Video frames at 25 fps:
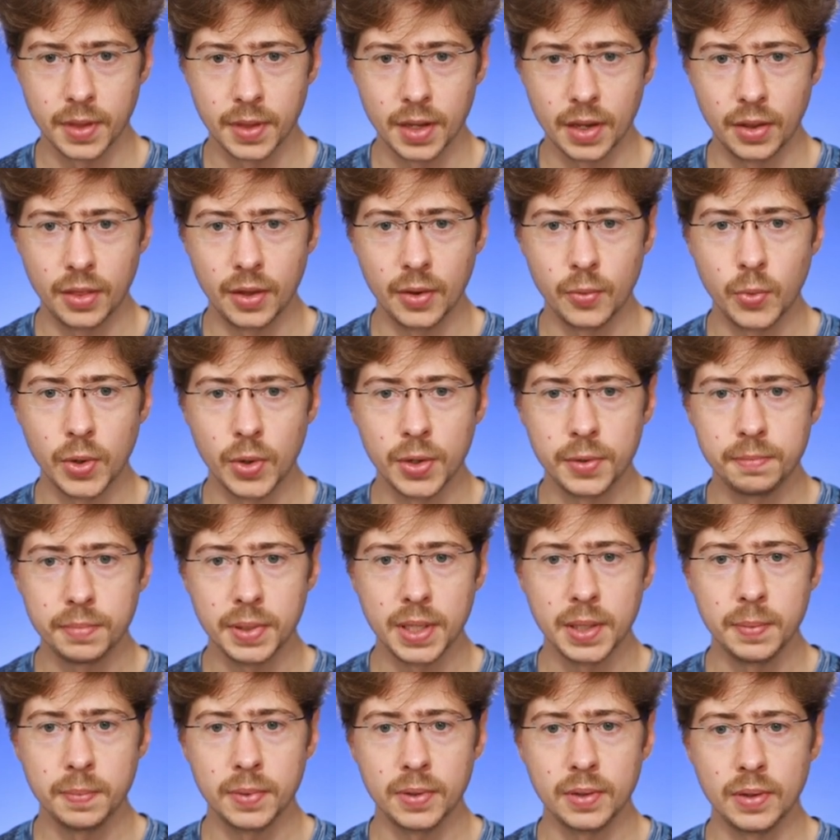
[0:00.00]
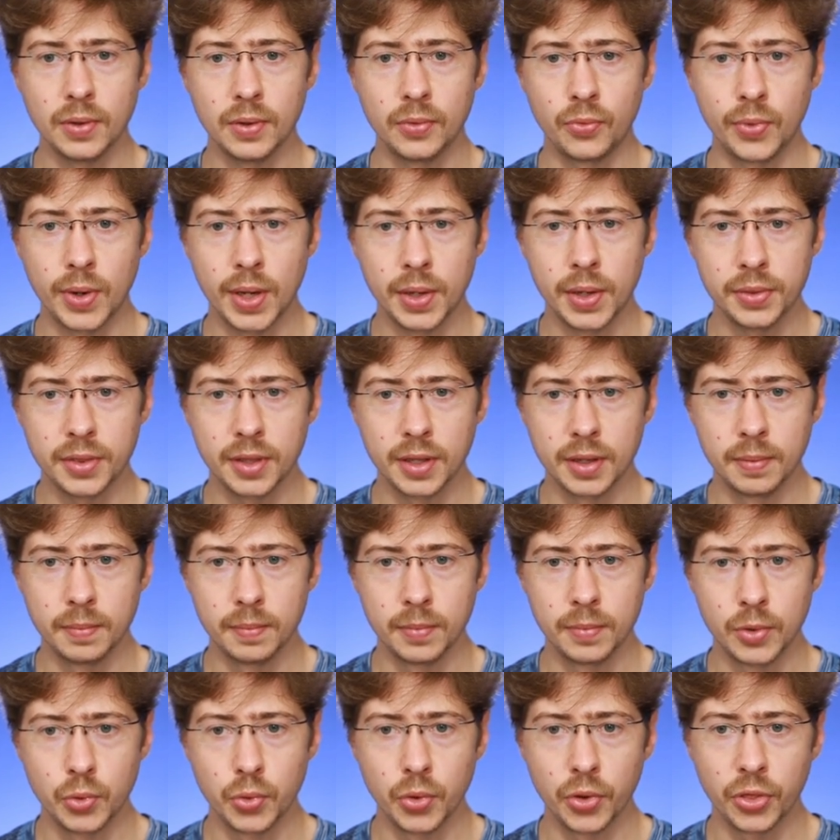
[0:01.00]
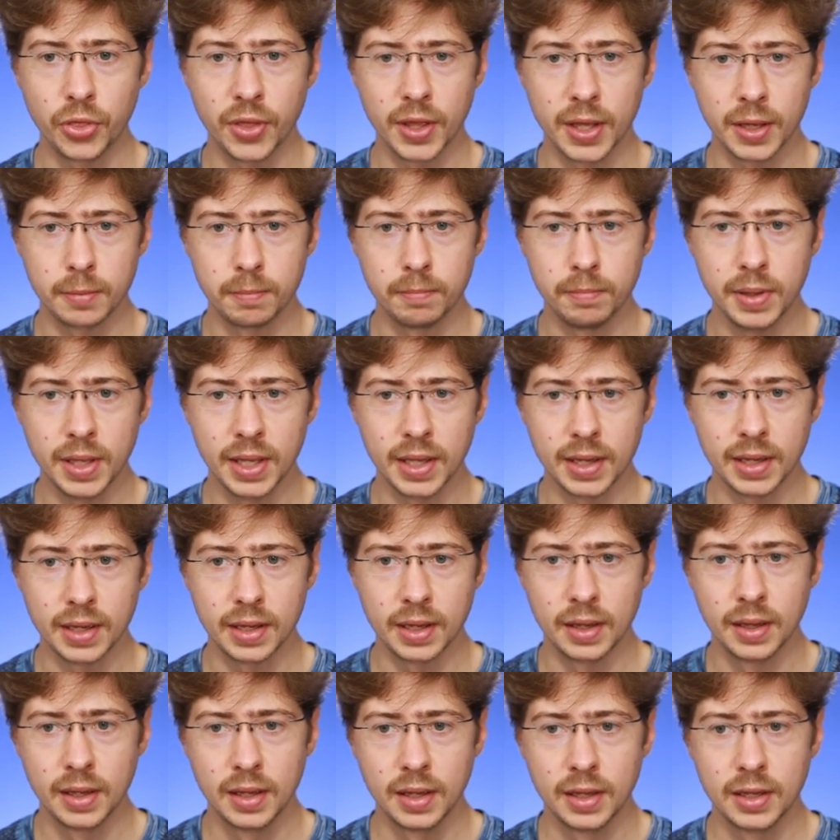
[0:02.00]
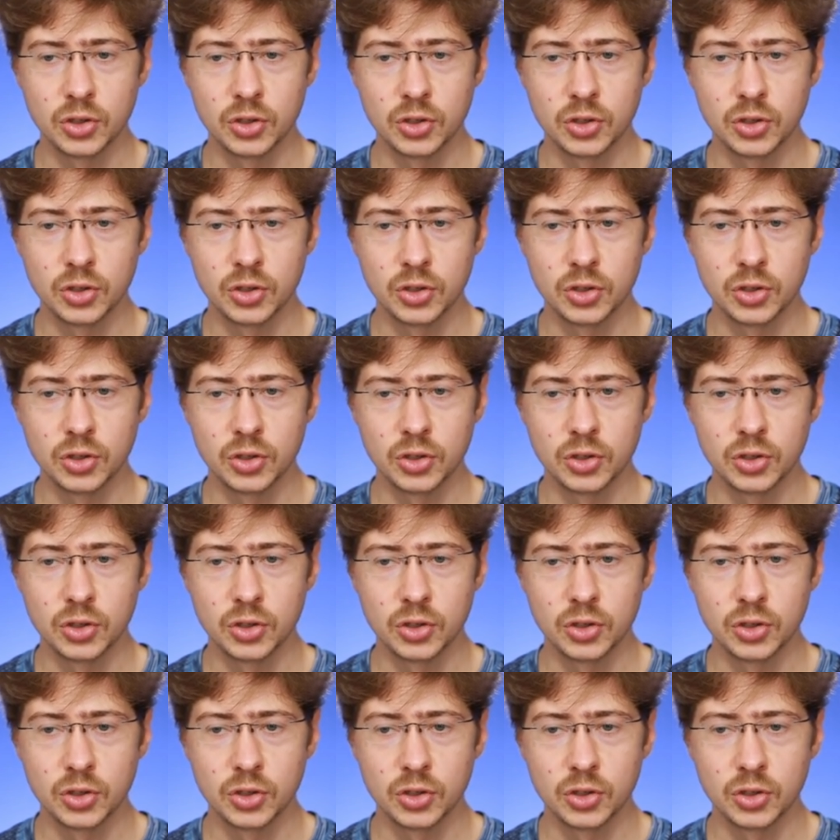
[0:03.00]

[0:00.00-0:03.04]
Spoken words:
They want people around them who think big,